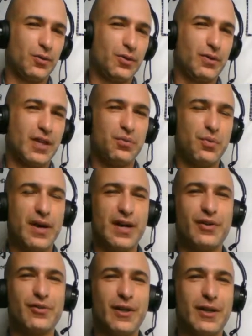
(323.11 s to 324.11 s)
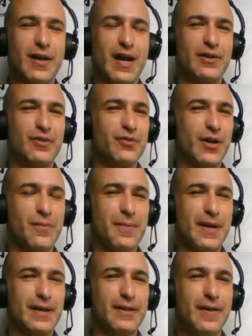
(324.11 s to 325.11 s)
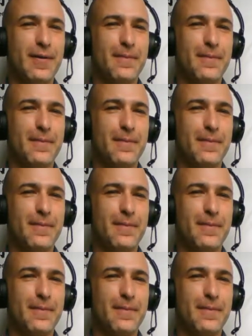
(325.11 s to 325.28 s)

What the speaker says: So that's why I don't recommend